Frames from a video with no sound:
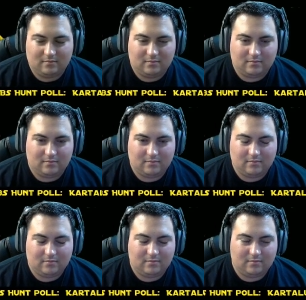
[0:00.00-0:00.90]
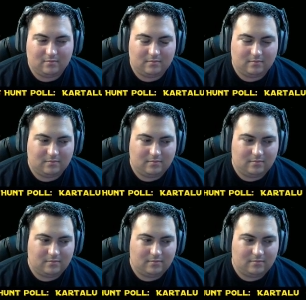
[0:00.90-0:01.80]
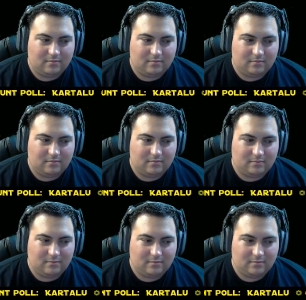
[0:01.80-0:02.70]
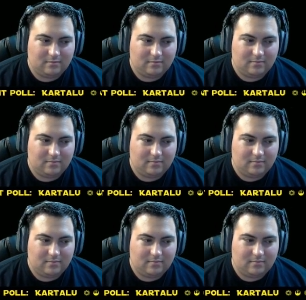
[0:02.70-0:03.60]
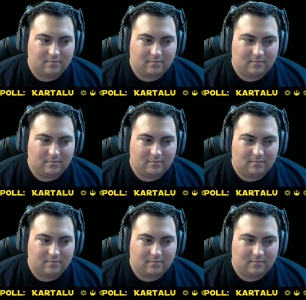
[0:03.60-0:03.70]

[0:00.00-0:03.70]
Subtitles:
(no one is talking)